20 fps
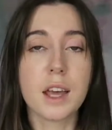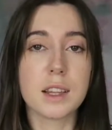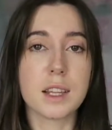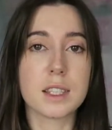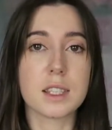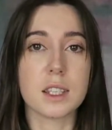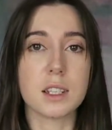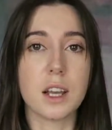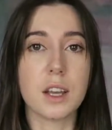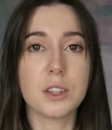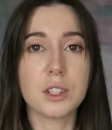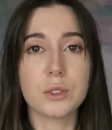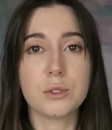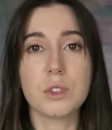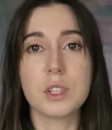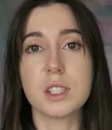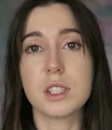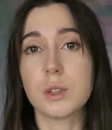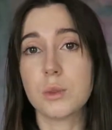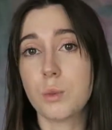That's another
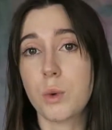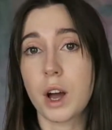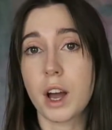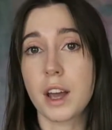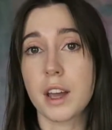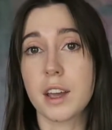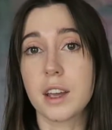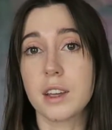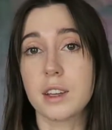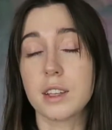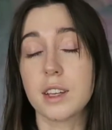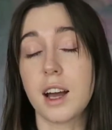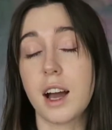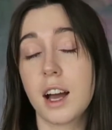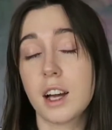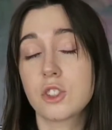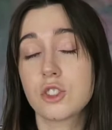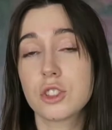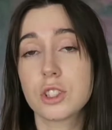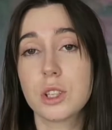reason why I
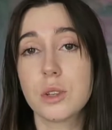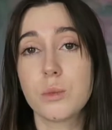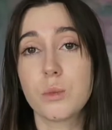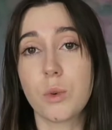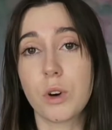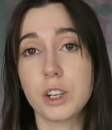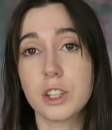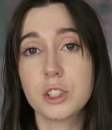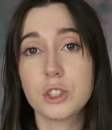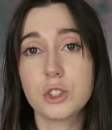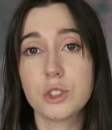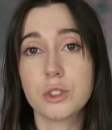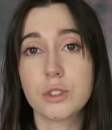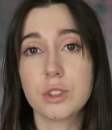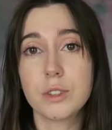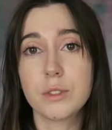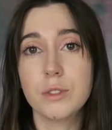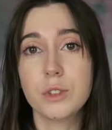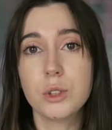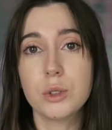actually wanted to
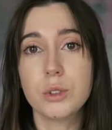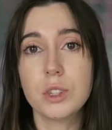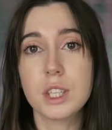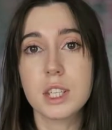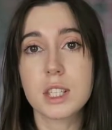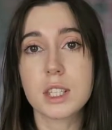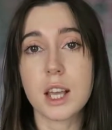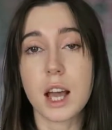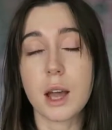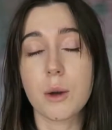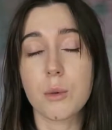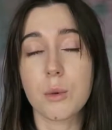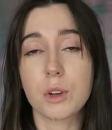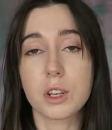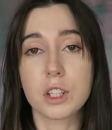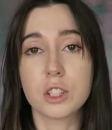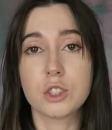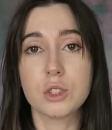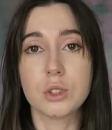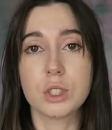review these. I
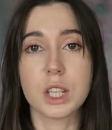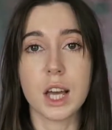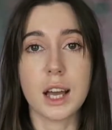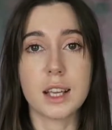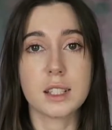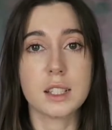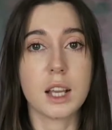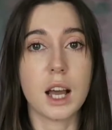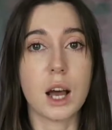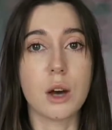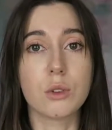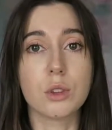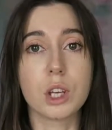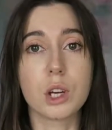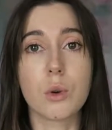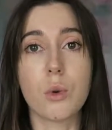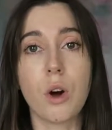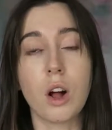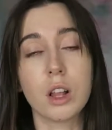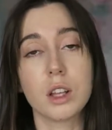wanted to test out the
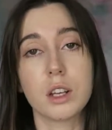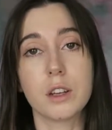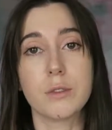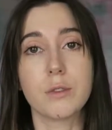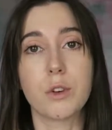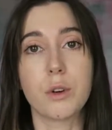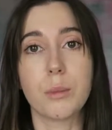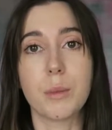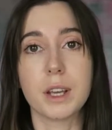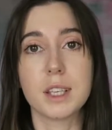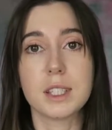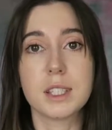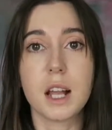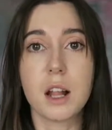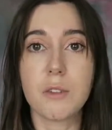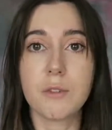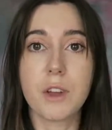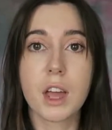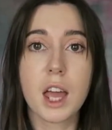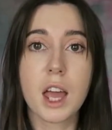quality for
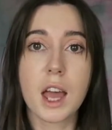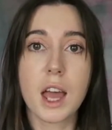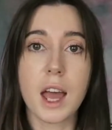myself